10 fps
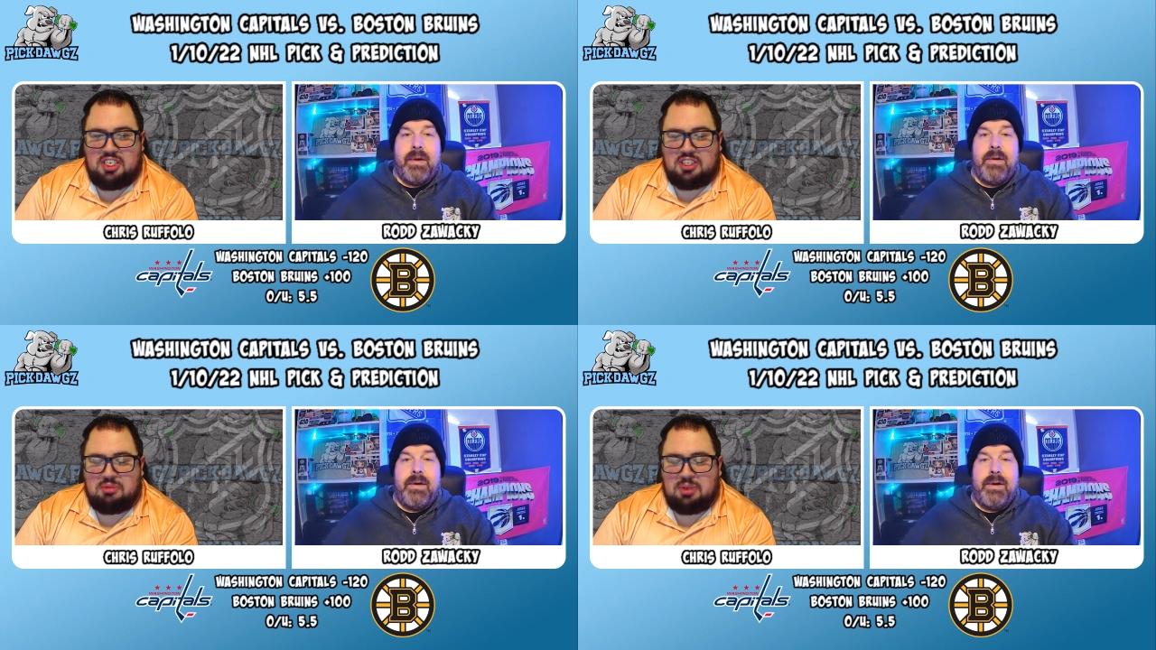
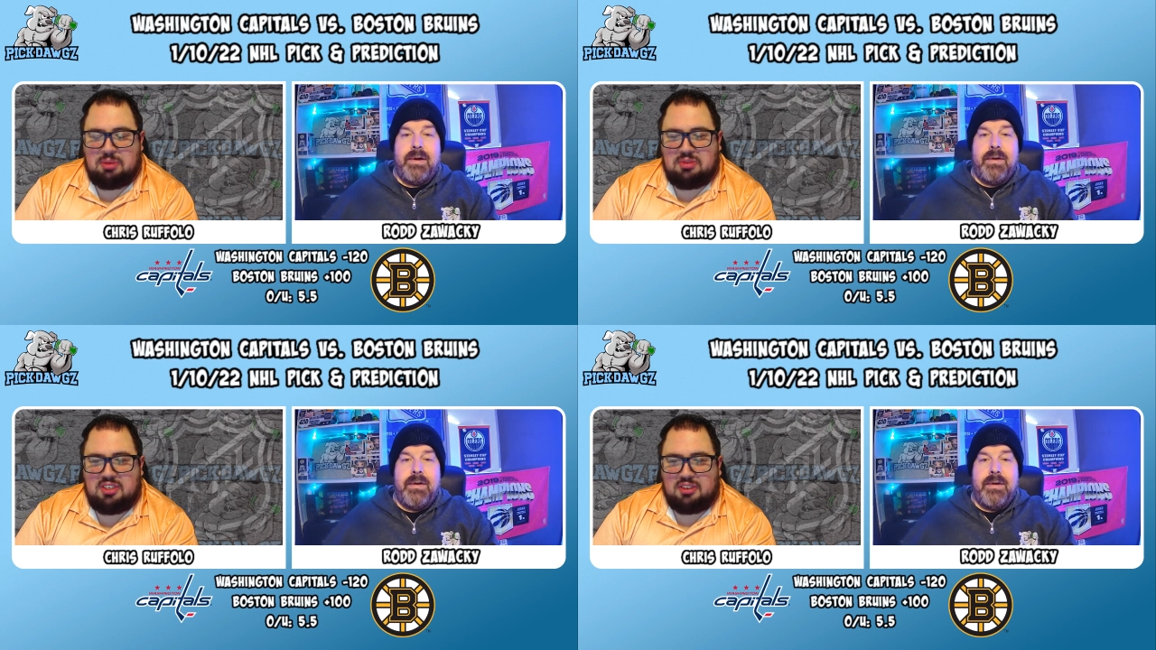Speaker 1: either, but
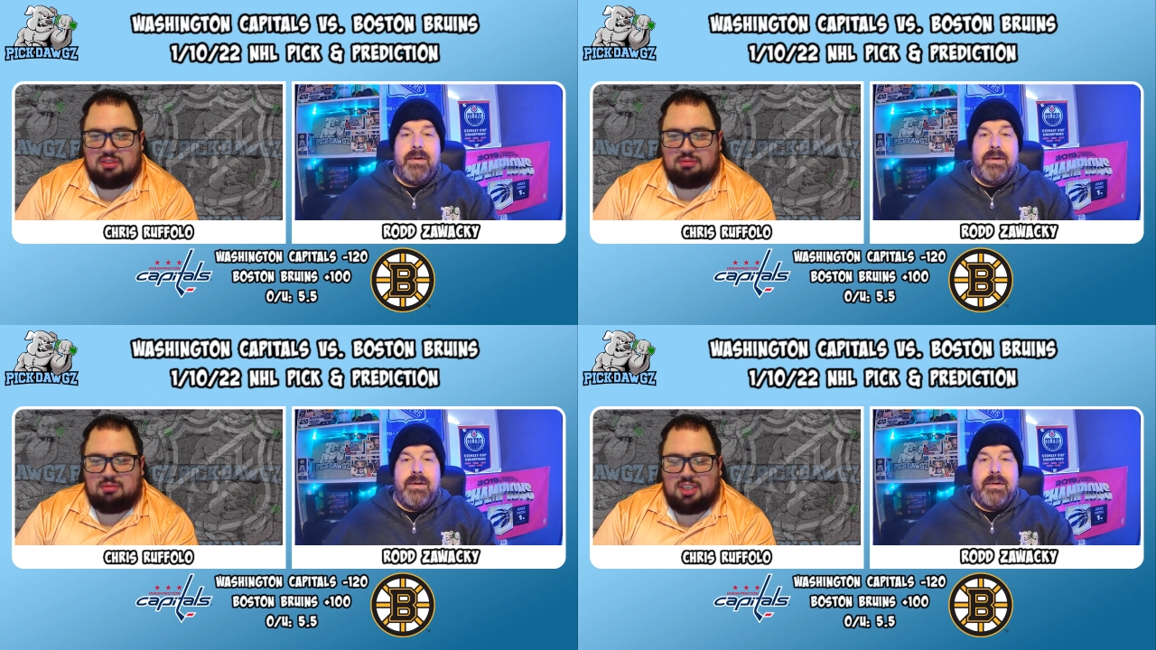I'm
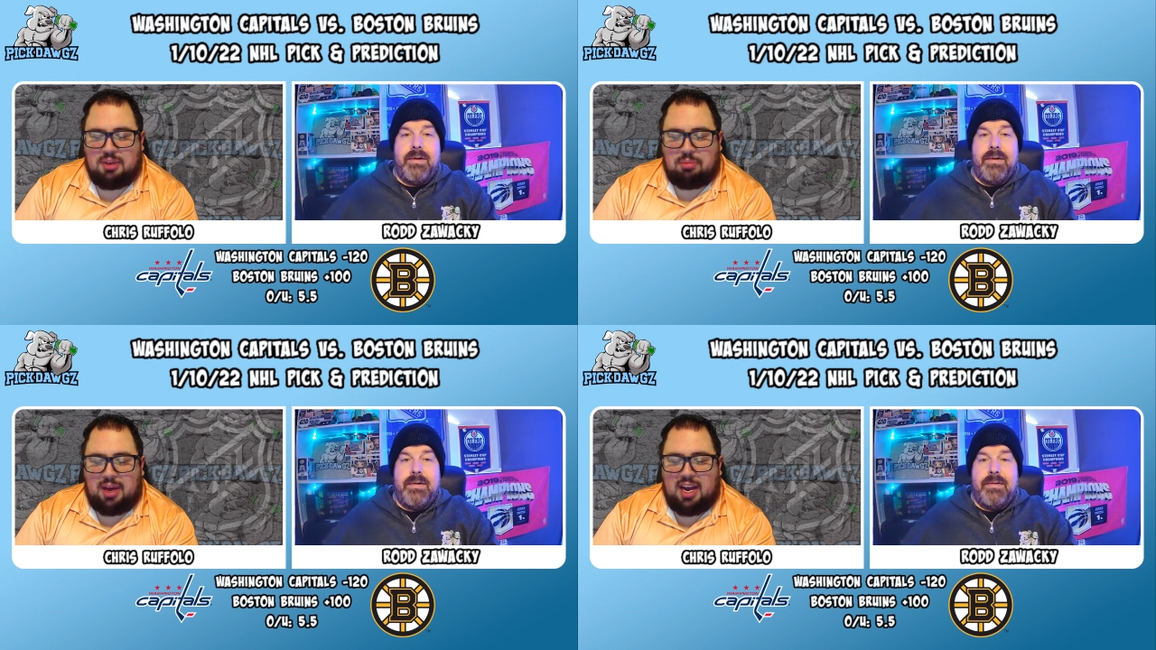still gonna
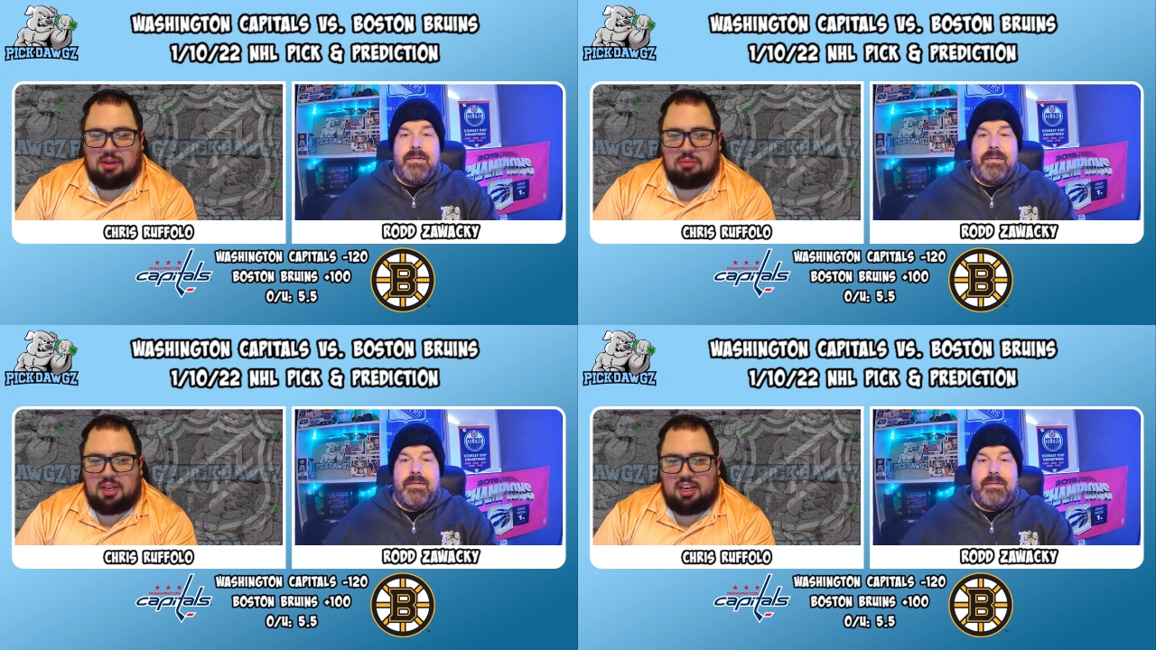back
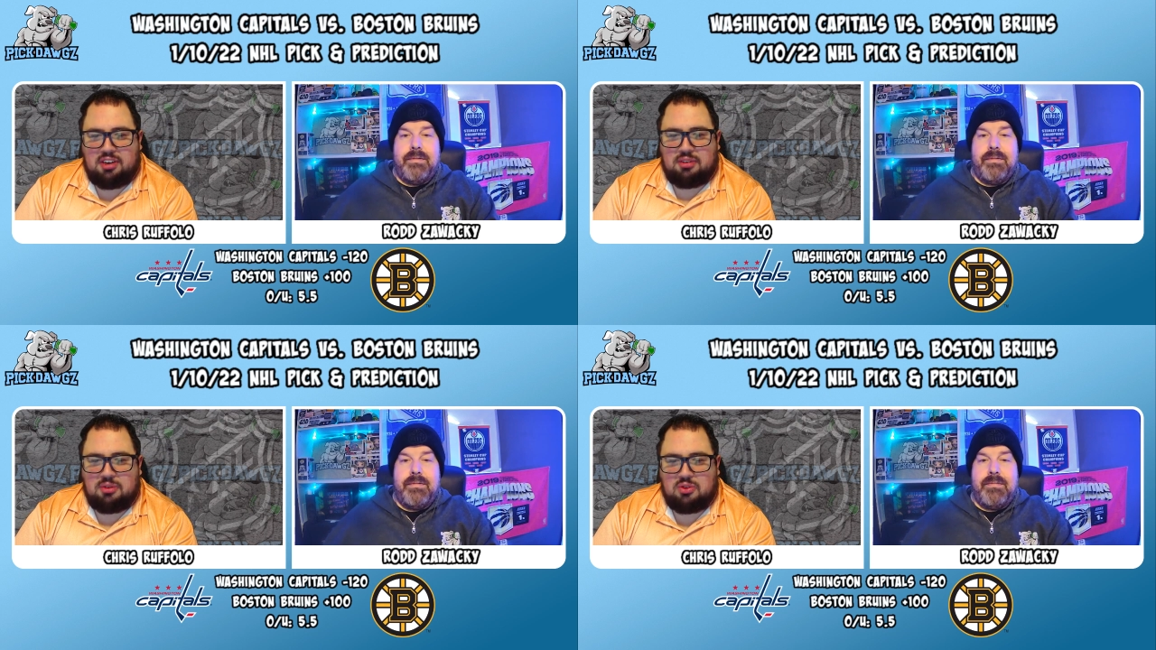them here
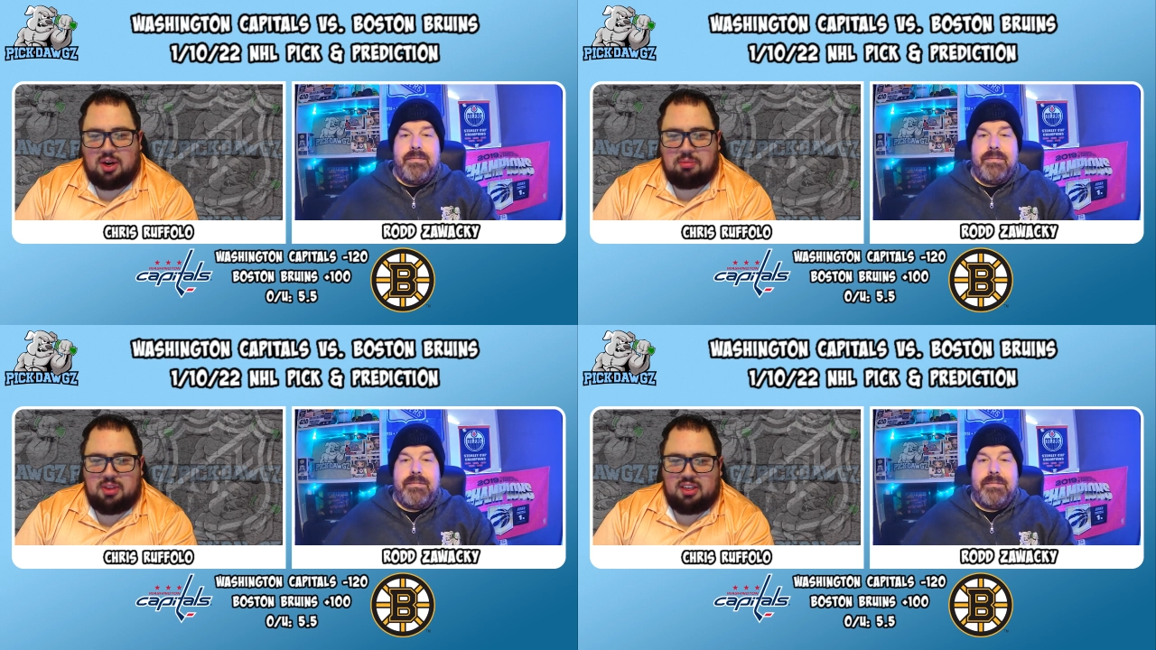or dropping the